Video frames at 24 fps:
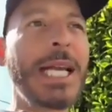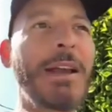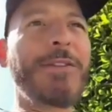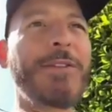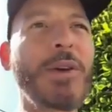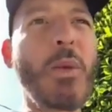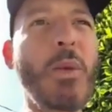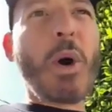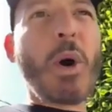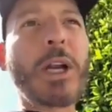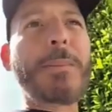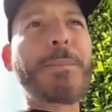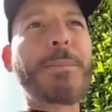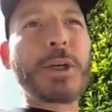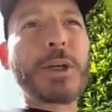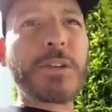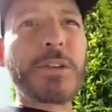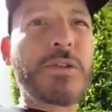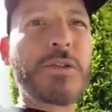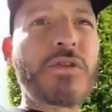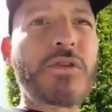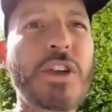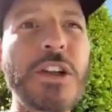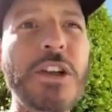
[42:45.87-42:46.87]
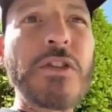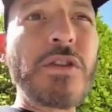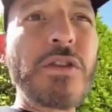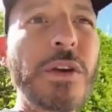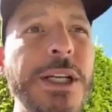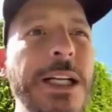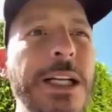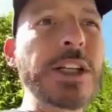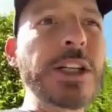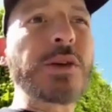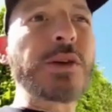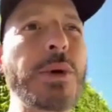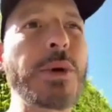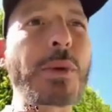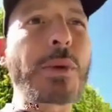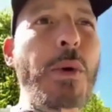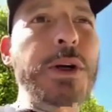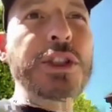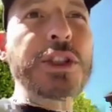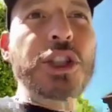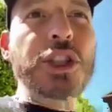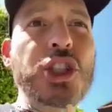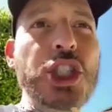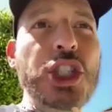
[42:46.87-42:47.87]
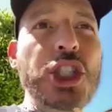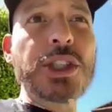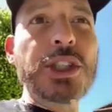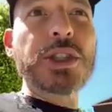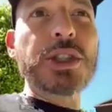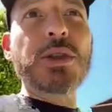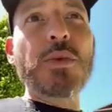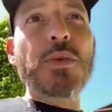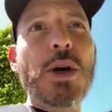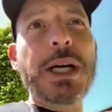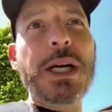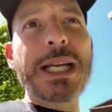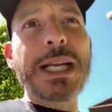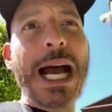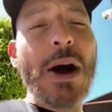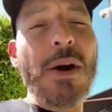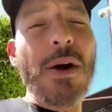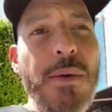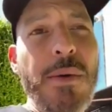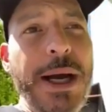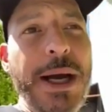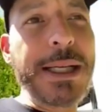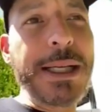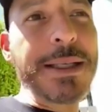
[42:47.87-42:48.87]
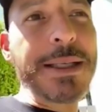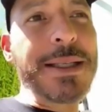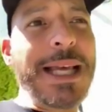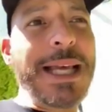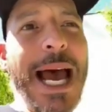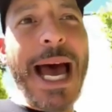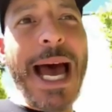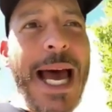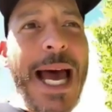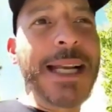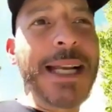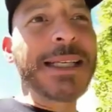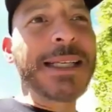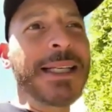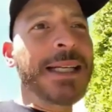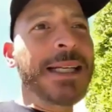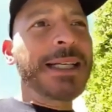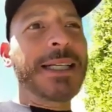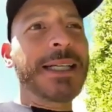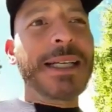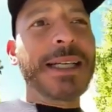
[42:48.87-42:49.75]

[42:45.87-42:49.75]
Okay. If you want to put ginger in it and do an orange ginger one, how great is that?